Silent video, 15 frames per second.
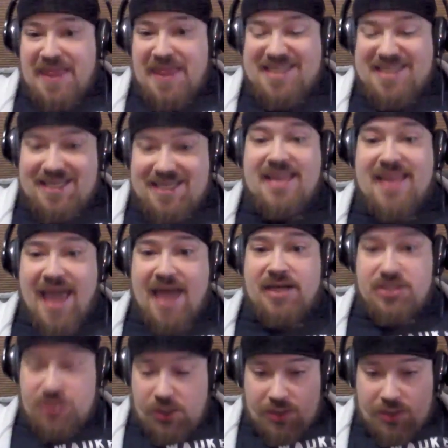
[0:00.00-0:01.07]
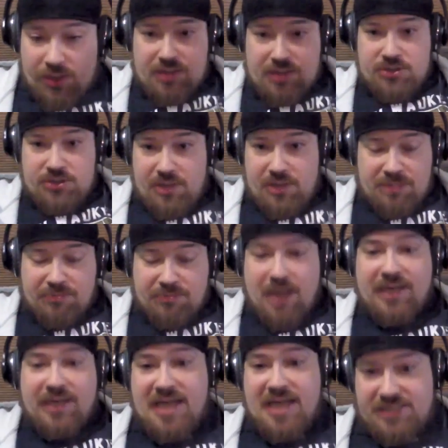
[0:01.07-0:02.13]
say that during during the
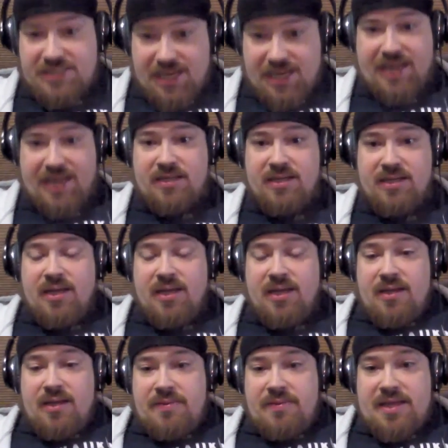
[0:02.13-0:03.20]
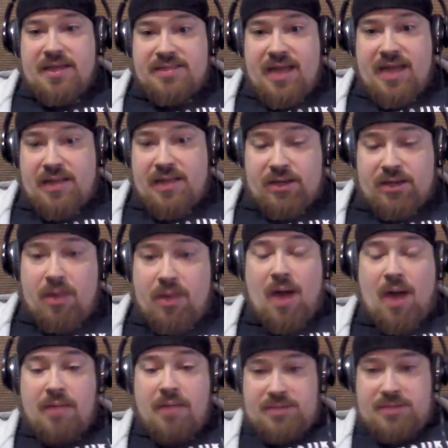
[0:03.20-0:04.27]
broadcast tonight. They say like oh
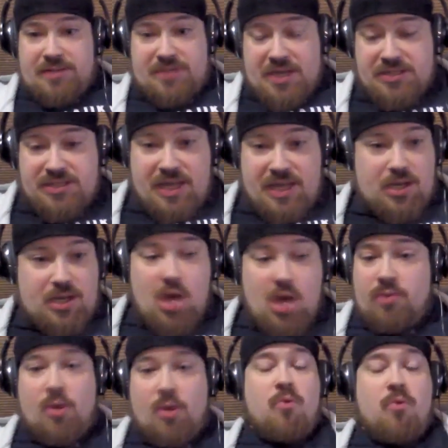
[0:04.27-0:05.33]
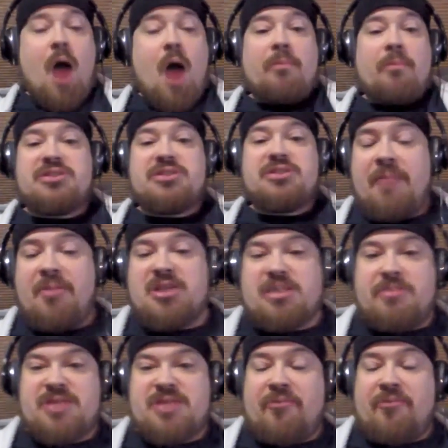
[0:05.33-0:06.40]
Raw they, they say that the Raw Women's Championship
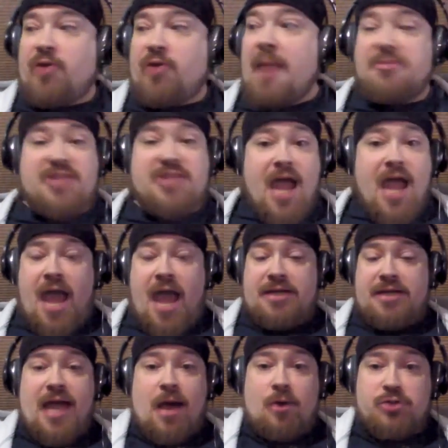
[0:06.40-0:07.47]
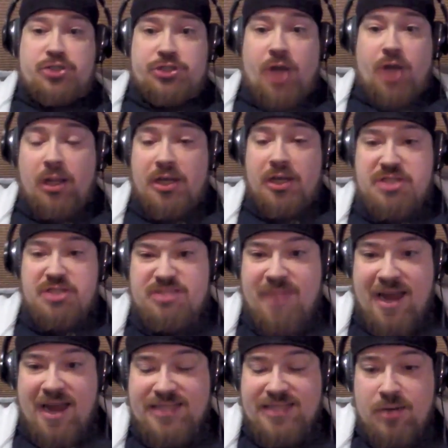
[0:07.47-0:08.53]
is up for grabs, and now Charlotte is the
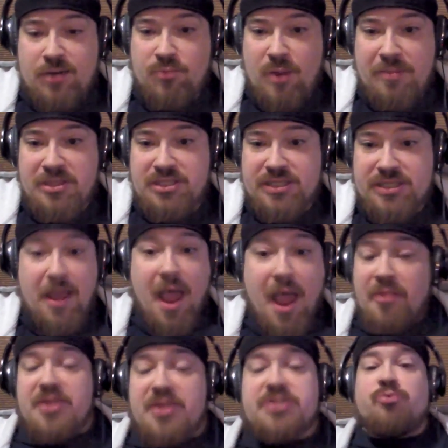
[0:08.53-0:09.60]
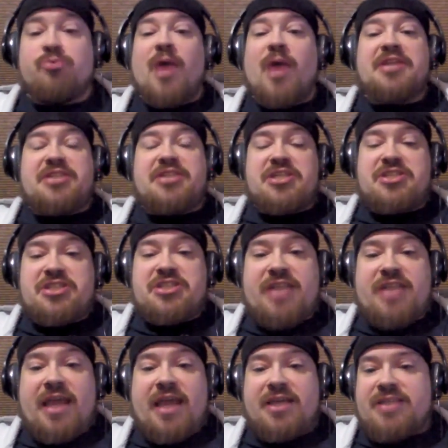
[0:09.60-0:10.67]
SmackDown Women's. Star. This raises the
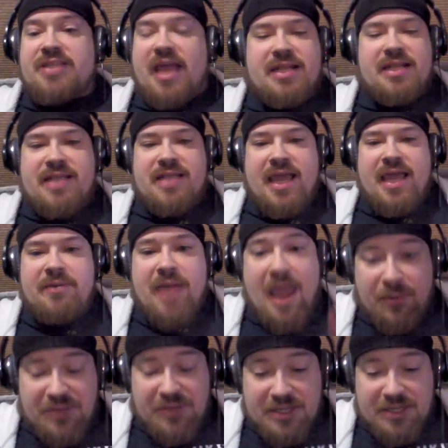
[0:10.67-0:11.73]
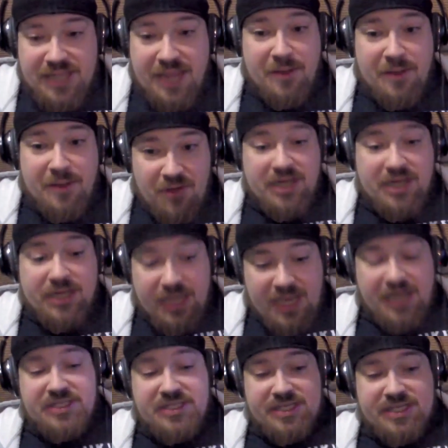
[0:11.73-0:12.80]
stakes, and it, and, and what they're saying they're very key
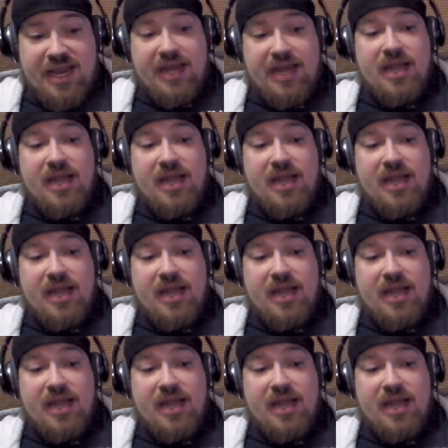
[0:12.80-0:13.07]
to say